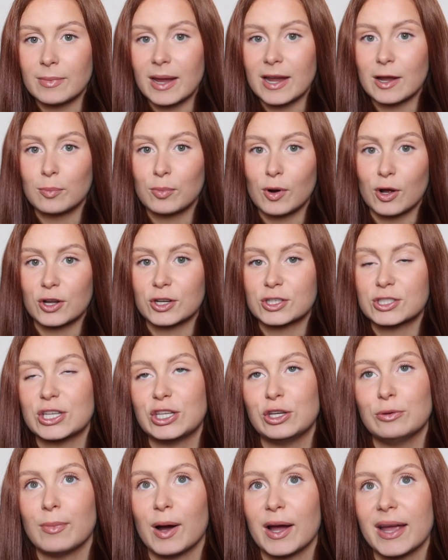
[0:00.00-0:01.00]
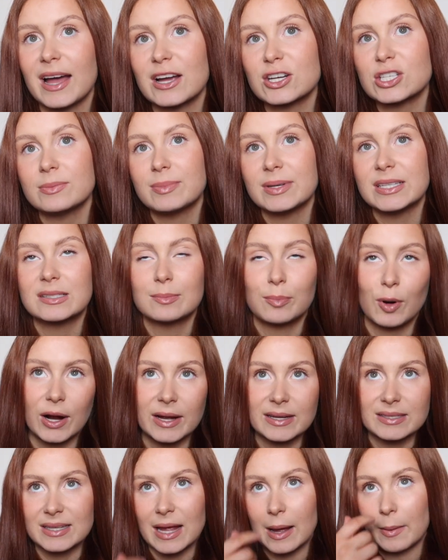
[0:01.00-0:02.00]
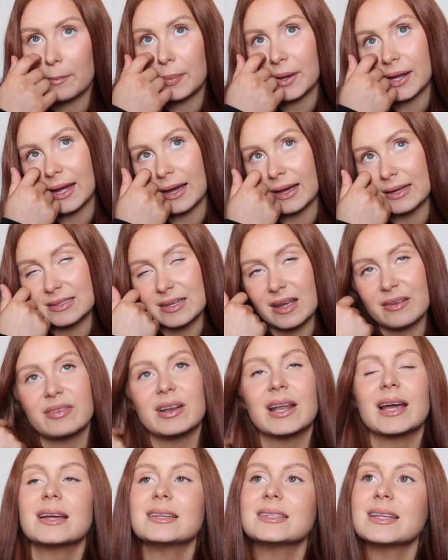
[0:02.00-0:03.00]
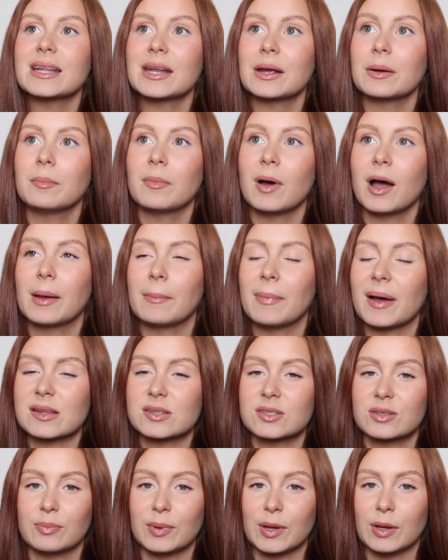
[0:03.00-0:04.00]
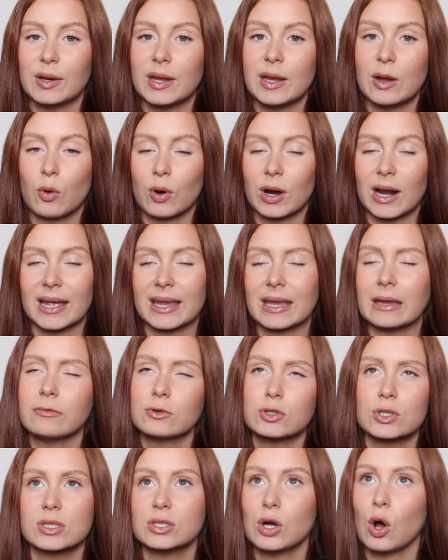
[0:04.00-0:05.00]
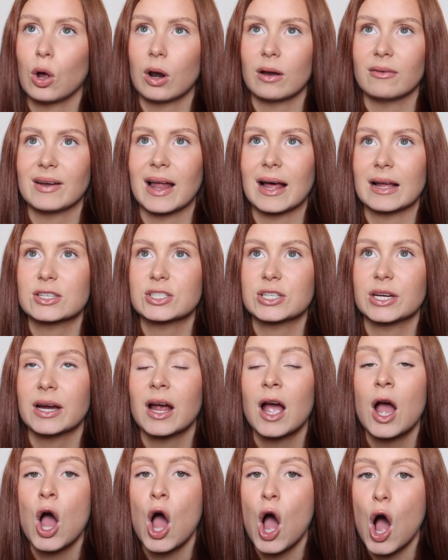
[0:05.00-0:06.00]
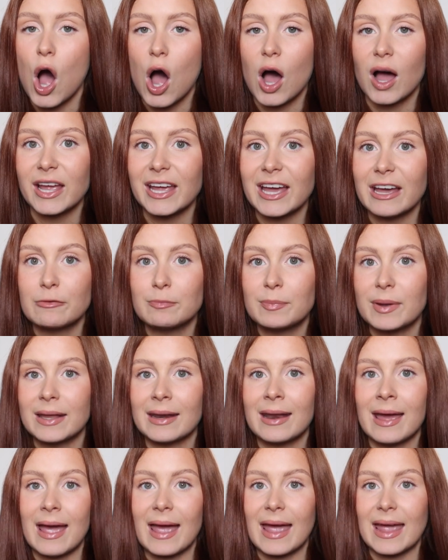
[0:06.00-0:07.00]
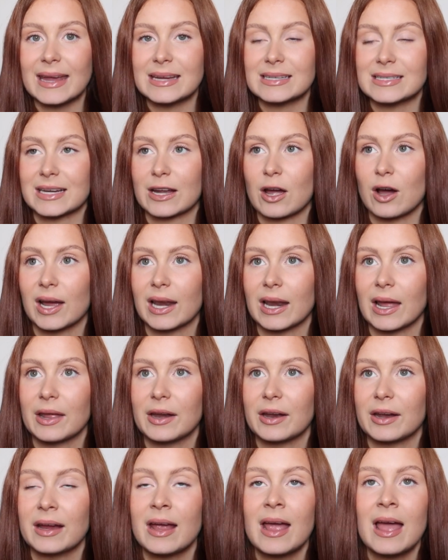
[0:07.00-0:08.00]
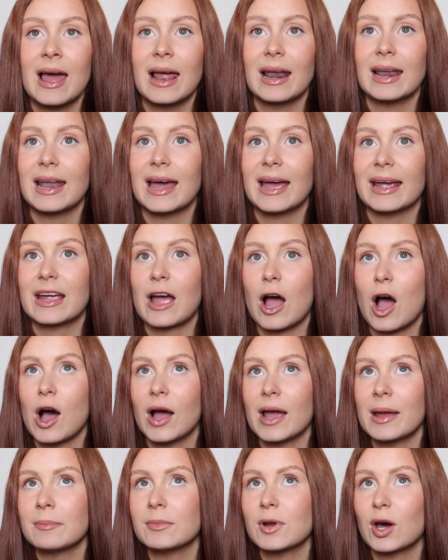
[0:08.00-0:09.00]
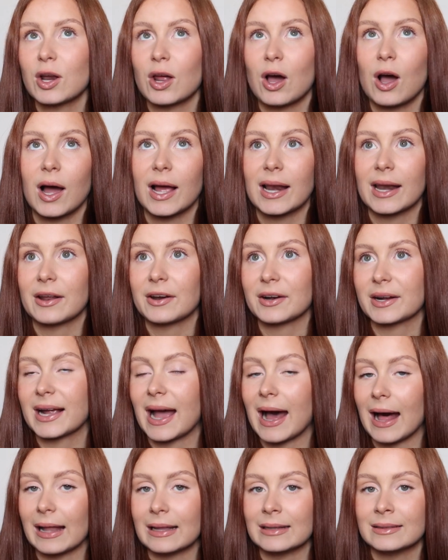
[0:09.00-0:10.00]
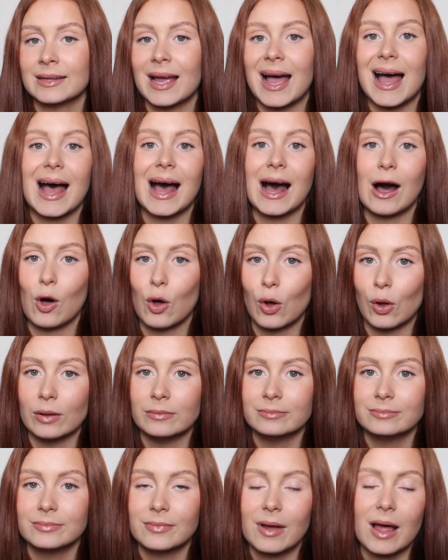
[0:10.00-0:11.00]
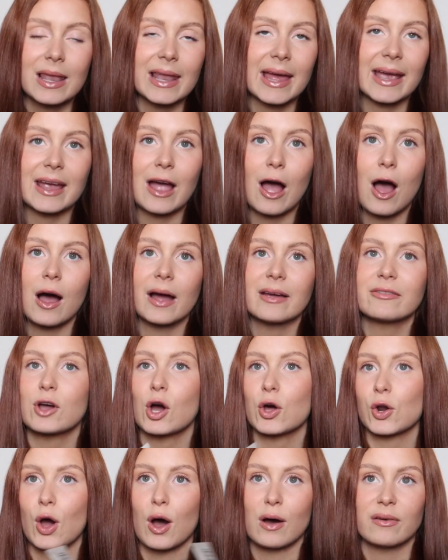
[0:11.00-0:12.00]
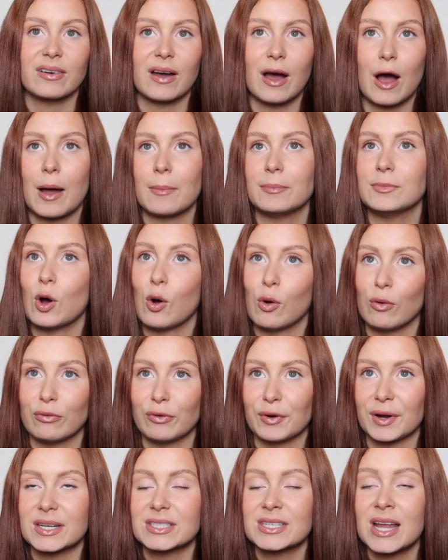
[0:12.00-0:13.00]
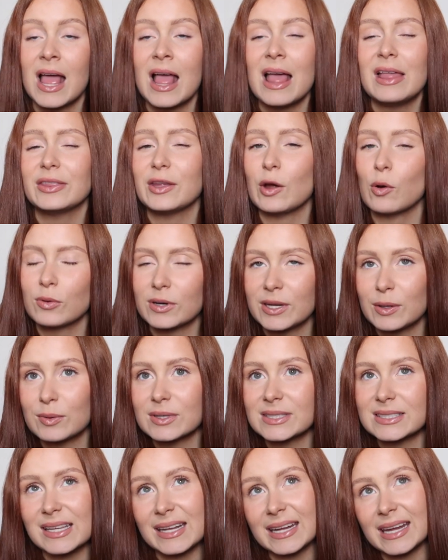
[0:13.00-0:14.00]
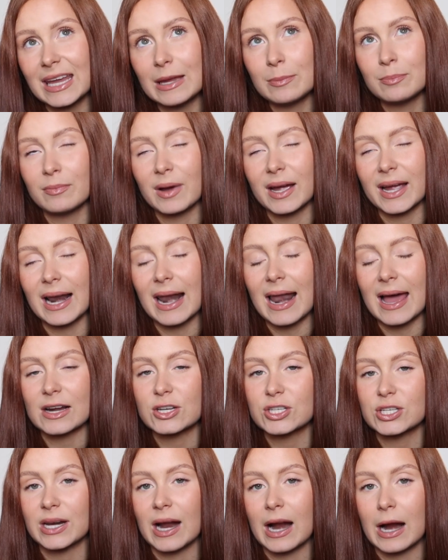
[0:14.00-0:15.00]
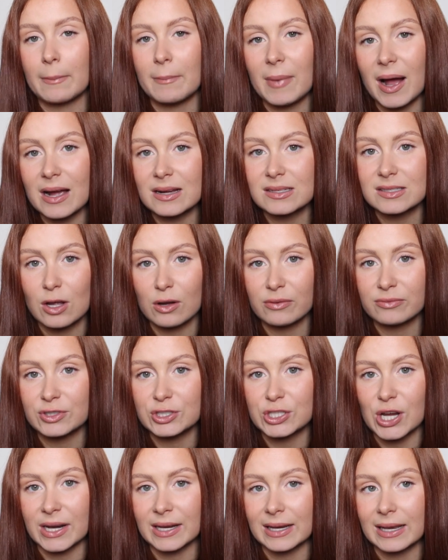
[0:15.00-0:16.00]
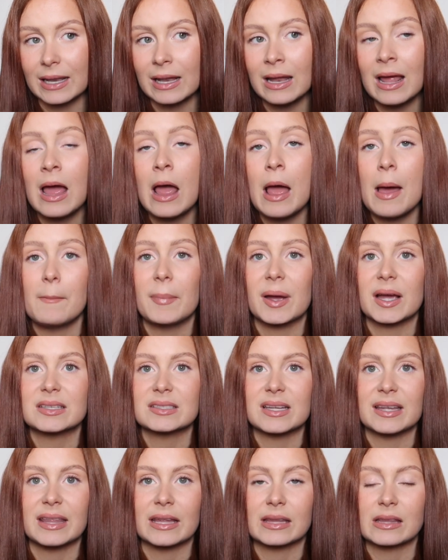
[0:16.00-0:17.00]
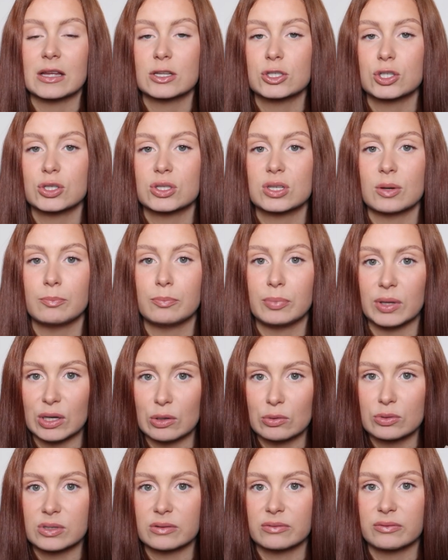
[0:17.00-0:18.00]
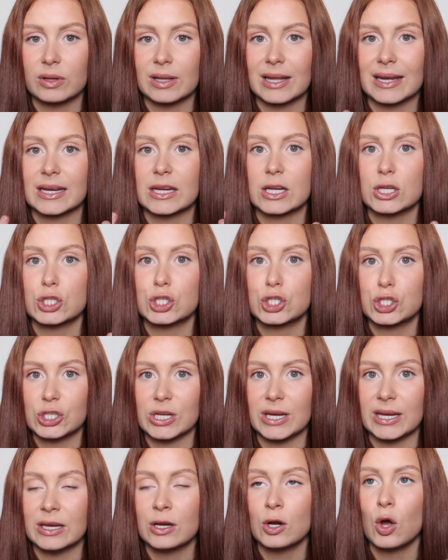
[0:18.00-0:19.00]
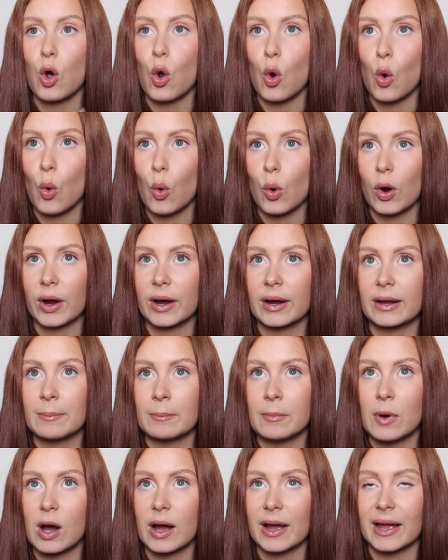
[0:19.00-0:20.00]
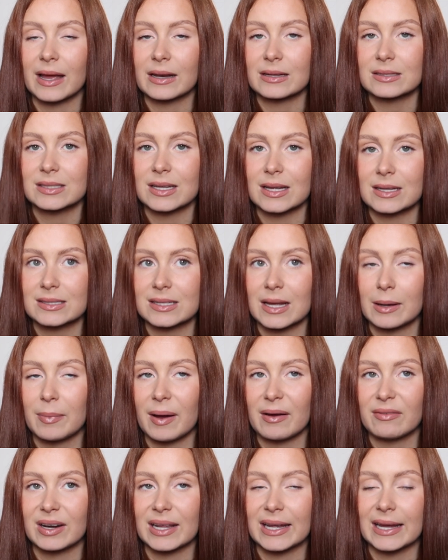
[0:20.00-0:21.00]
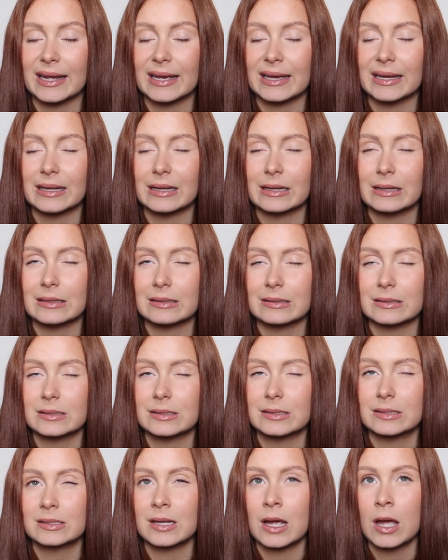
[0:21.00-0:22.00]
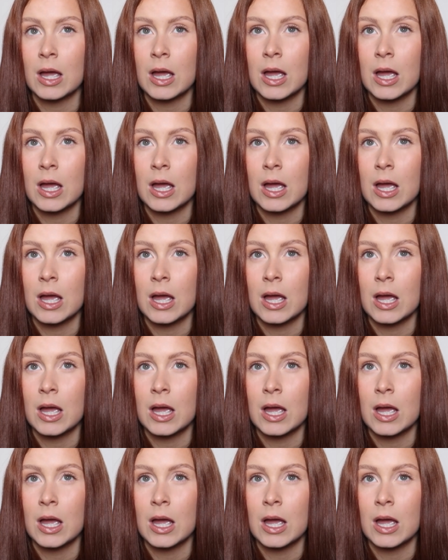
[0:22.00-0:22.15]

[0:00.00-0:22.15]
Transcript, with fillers: makeup product you might actually be surprised at, because I feel like I said it in my Best of Beauty, or like even just all of last year, I have been hating highlighter. Like, I am not a highlighter gal at all. Like, I've gone off it, I'm over it. The only ones that I keep in my collection are MAC Soft and Gentle, because I think that's just a beautiful like sheen, or my Anastasia Beverly Hills